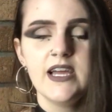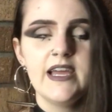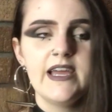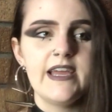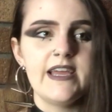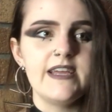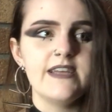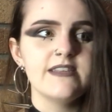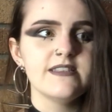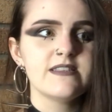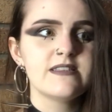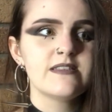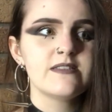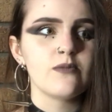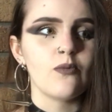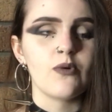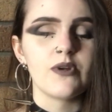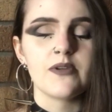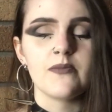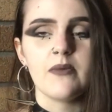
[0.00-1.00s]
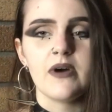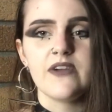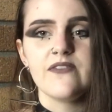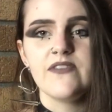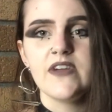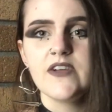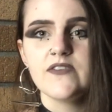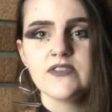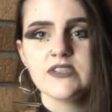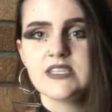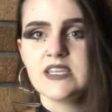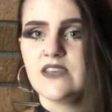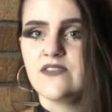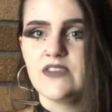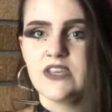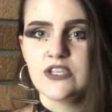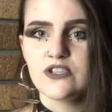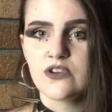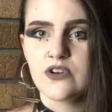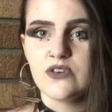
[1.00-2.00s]
It's one of my favourite TV
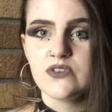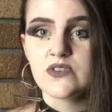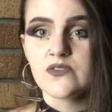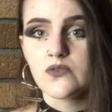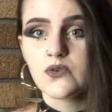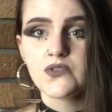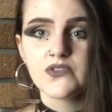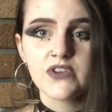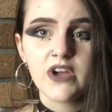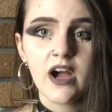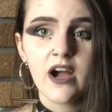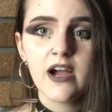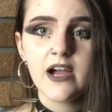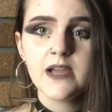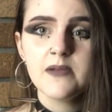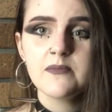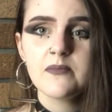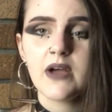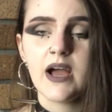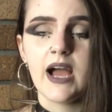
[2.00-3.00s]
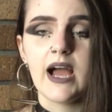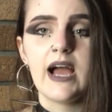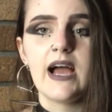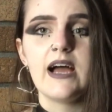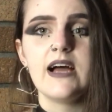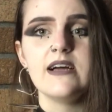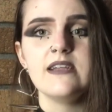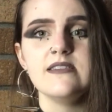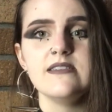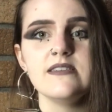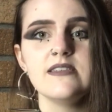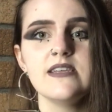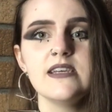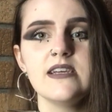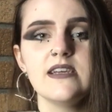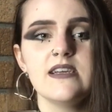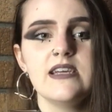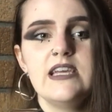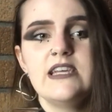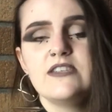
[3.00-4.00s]
shows of all time, and
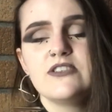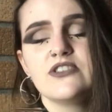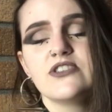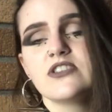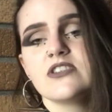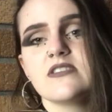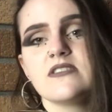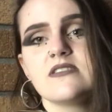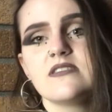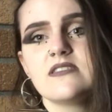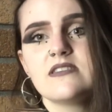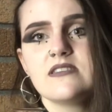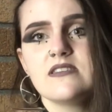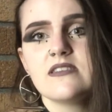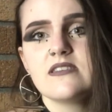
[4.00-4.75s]
it's just,